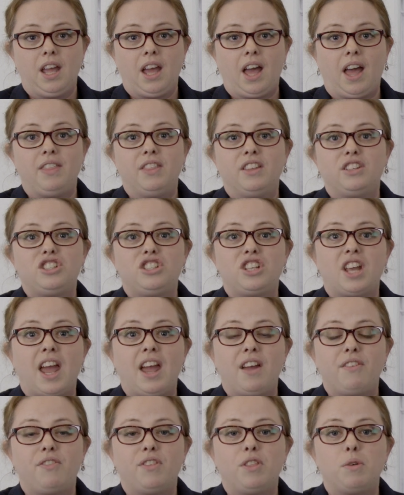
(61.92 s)
and the
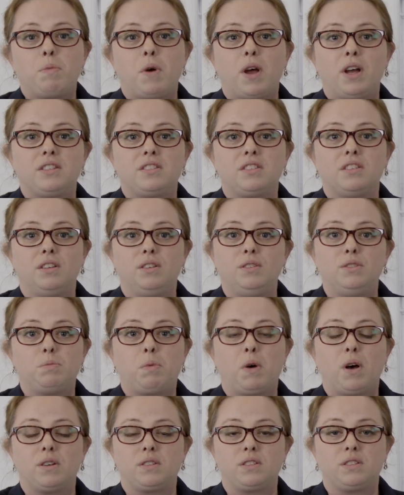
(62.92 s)
share for the person who's
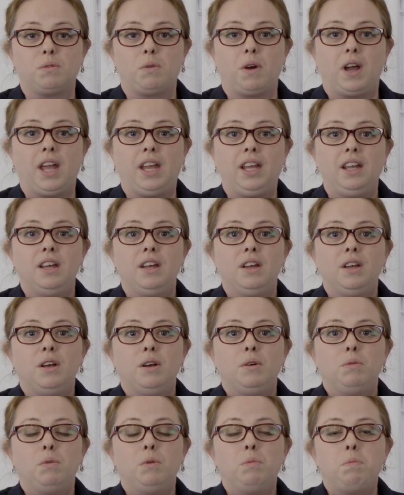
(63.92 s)
passed away
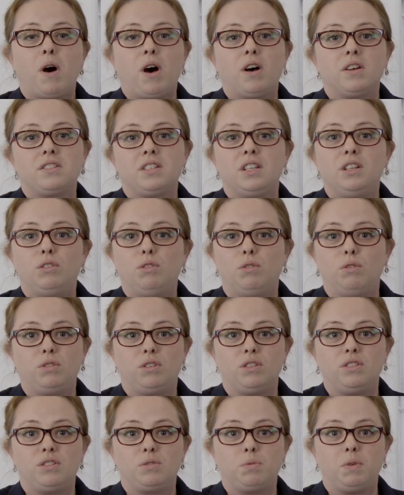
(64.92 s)
will pass in
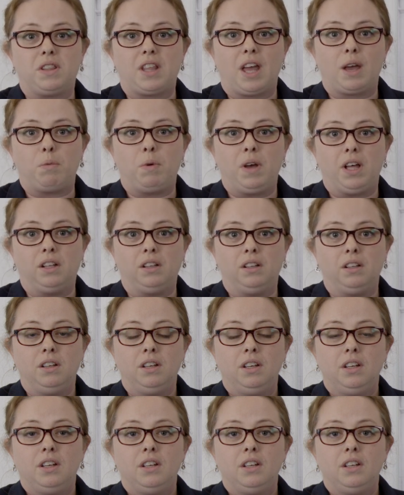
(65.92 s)
accordance with their will.